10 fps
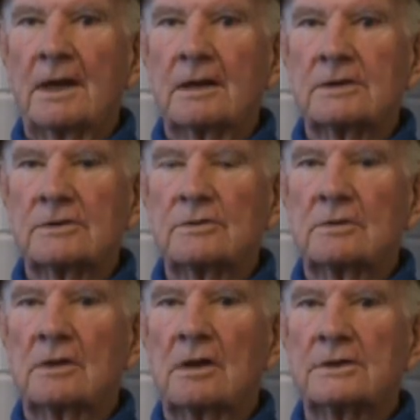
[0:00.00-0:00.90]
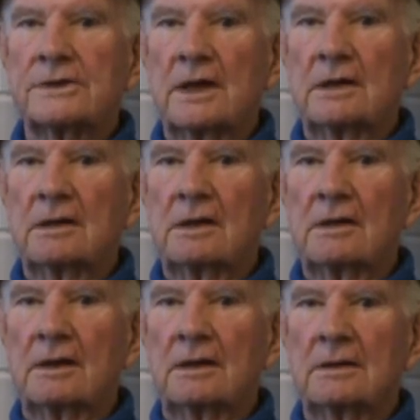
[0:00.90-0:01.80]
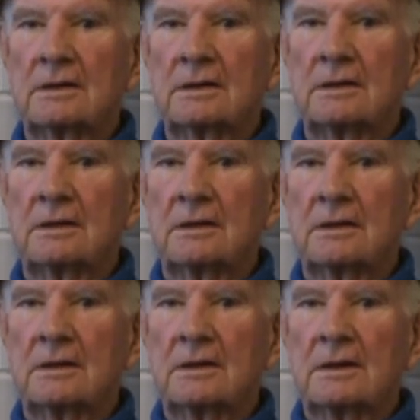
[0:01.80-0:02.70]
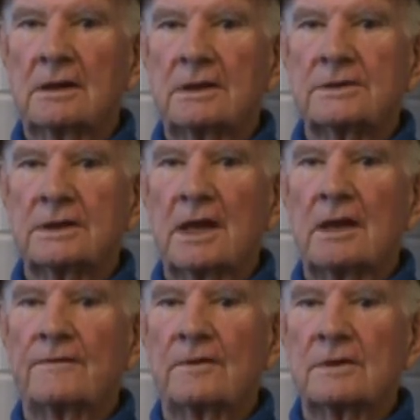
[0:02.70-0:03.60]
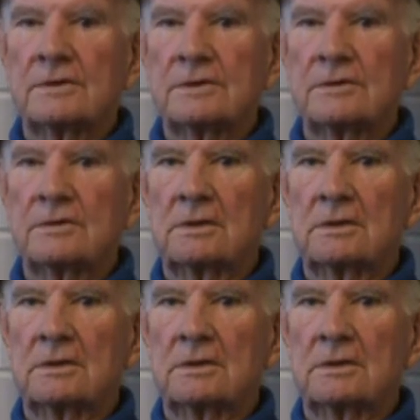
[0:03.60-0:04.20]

A school called Santa Clara. It's a California school.